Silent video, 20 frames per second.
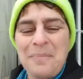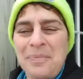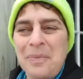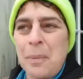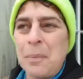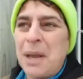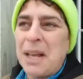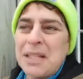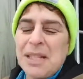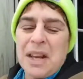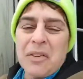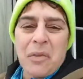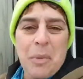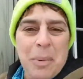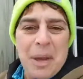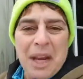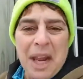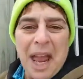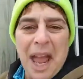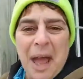Makes
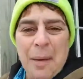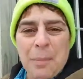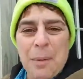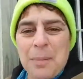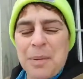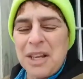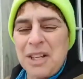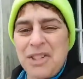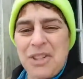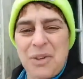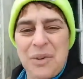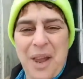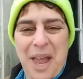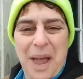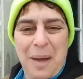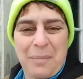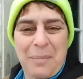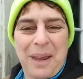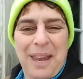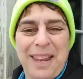everybody happy, makes you
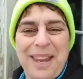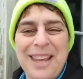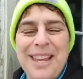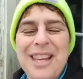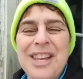happy.